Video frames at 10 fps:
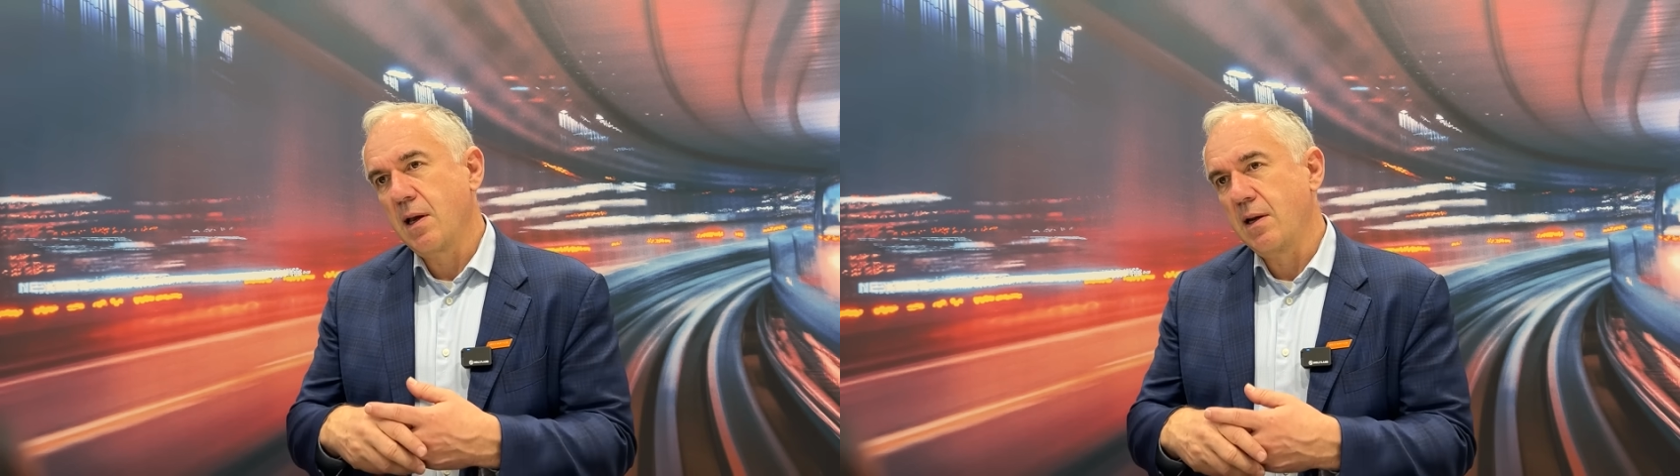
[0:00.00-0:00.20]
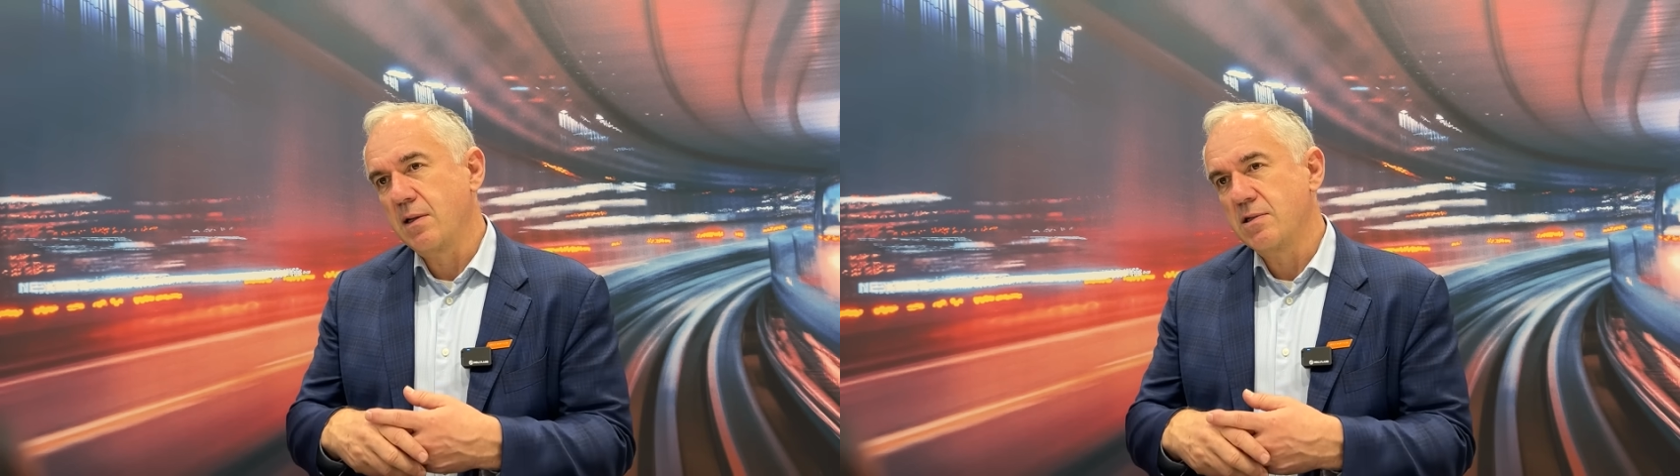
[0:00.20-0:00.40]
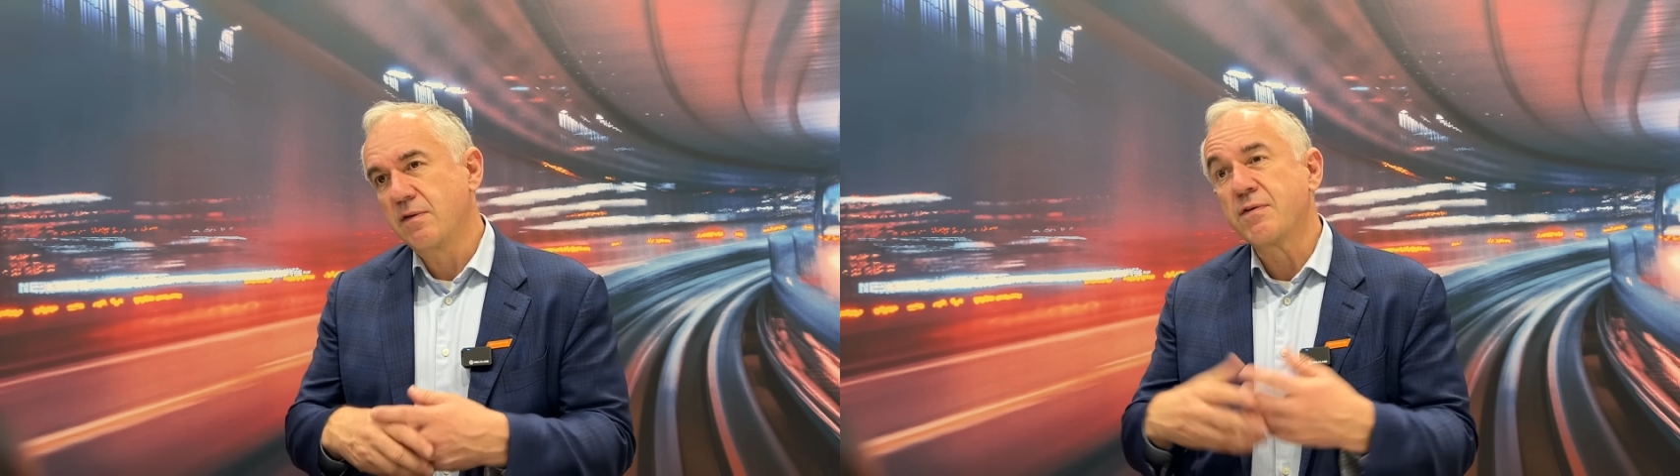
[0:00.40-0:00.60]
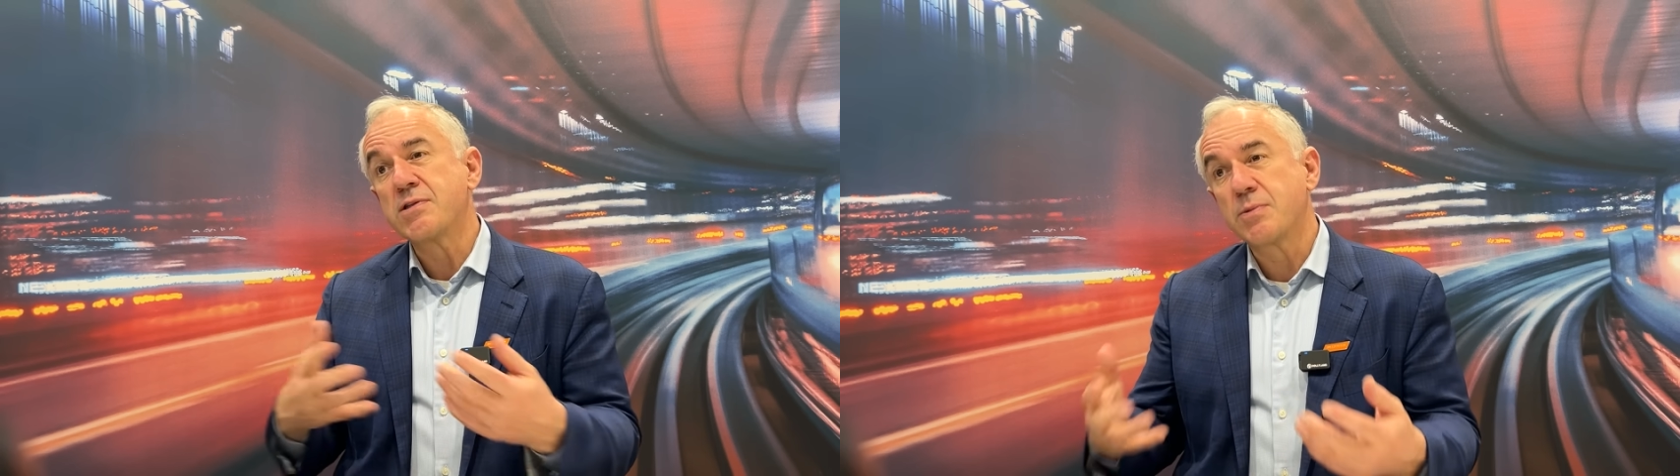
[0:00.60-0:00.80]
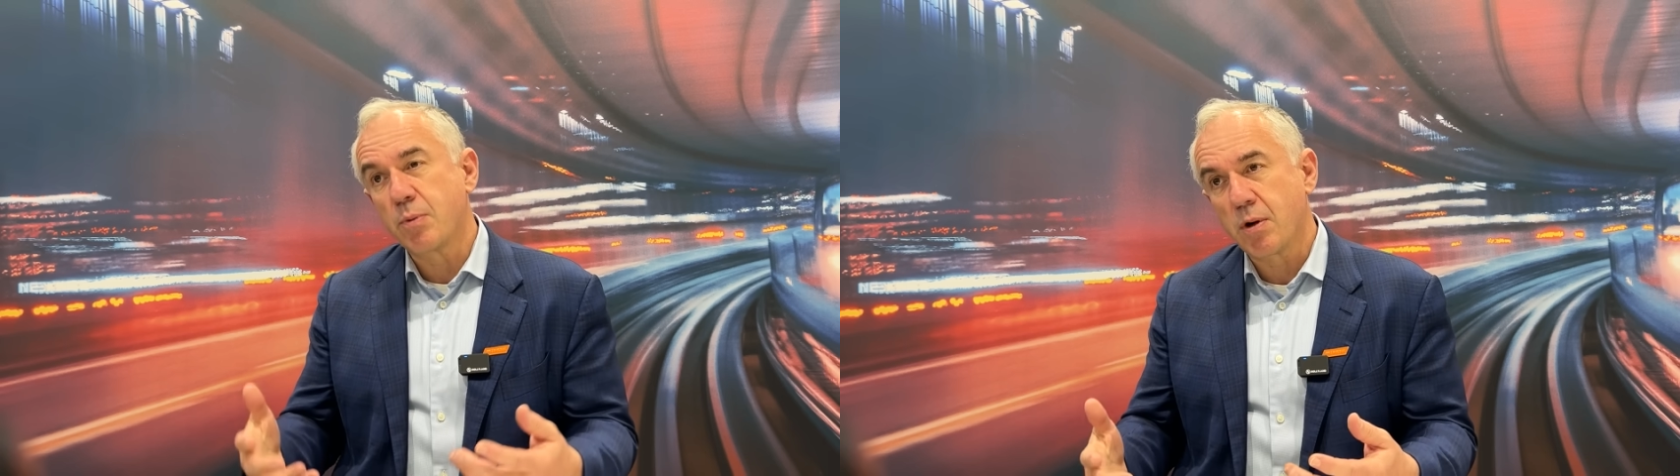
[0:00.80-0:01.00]
and a
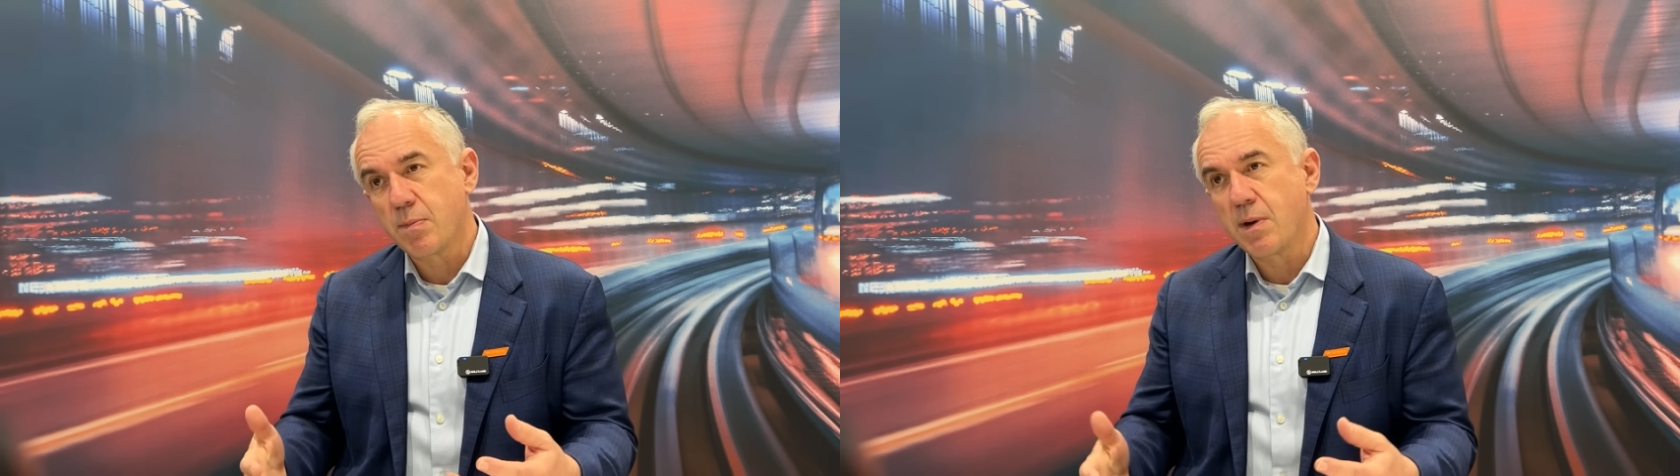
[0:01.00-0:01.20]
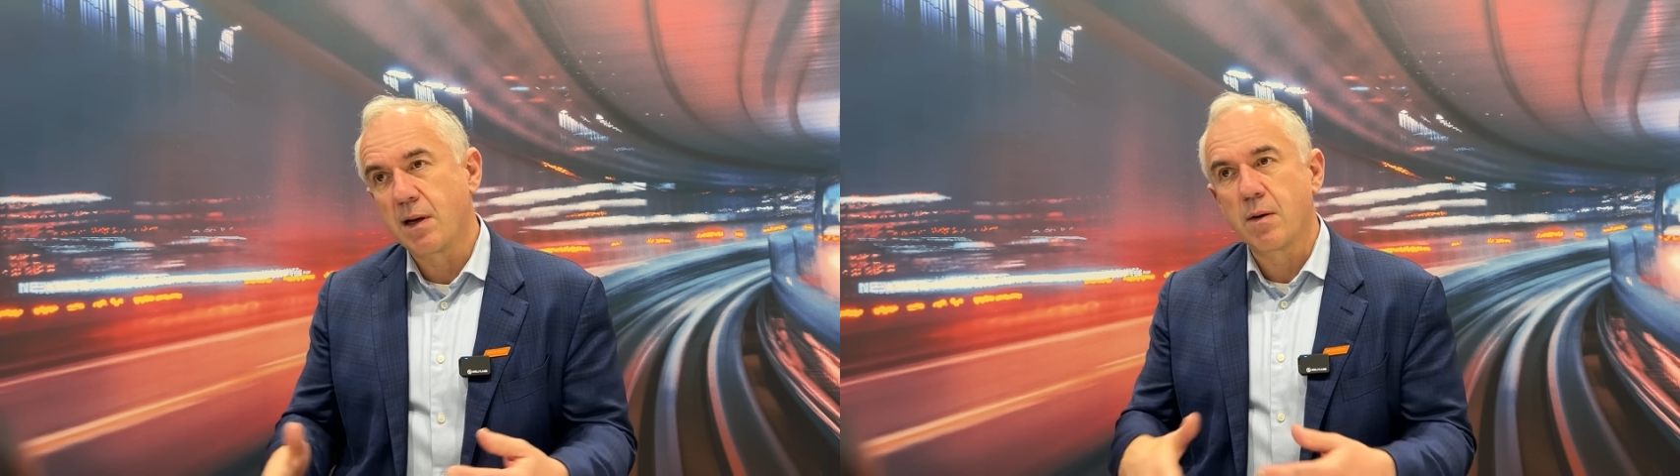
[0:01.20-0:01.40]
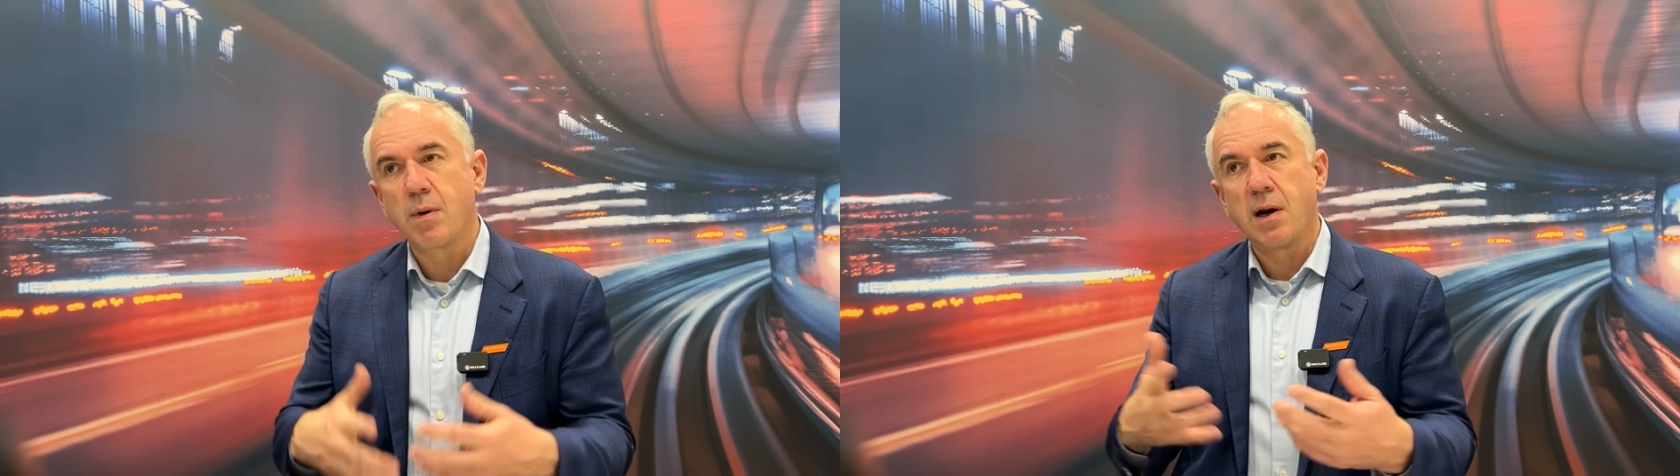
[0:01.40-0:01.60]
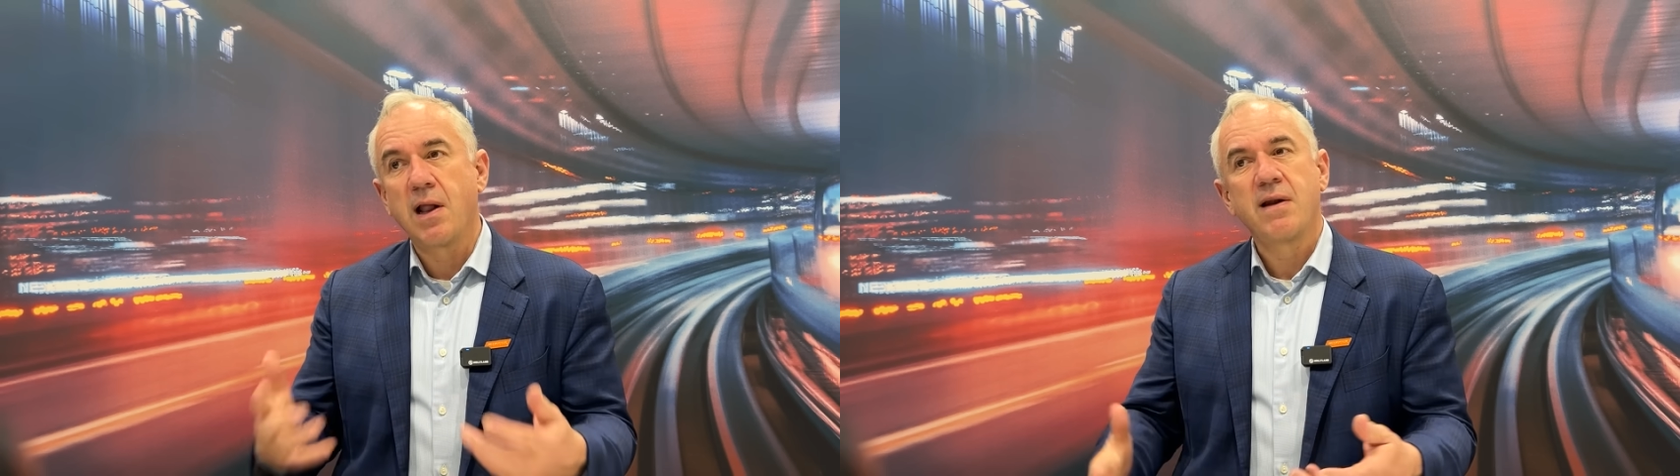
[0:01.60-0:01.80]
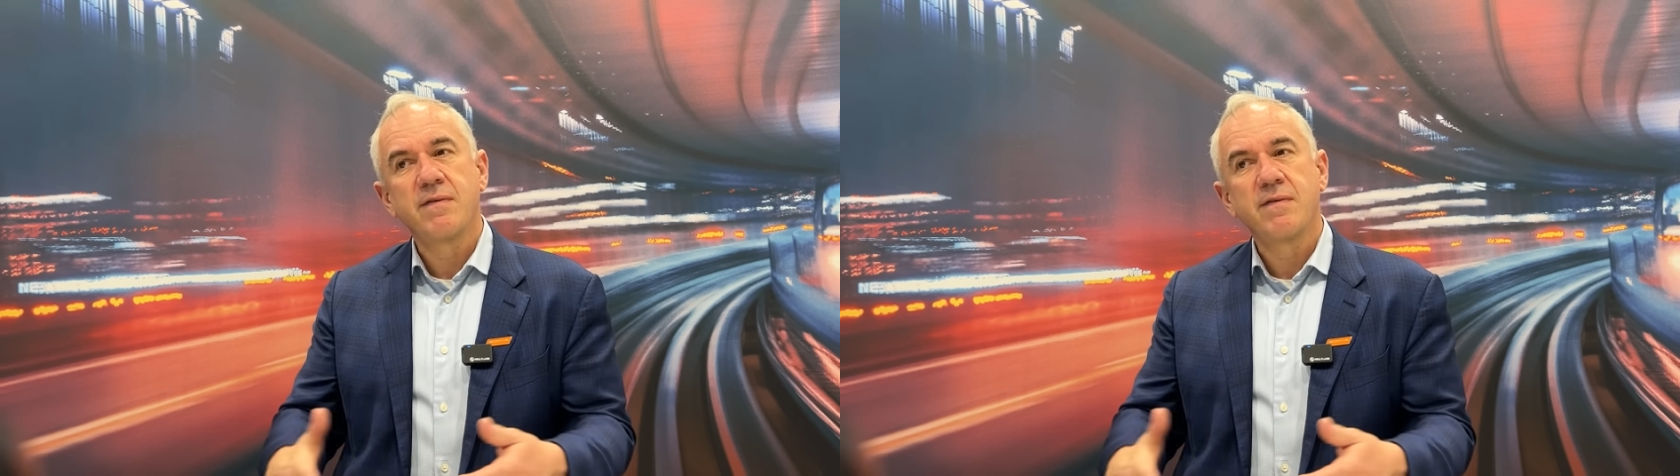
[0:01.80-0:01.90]
different support model where a lot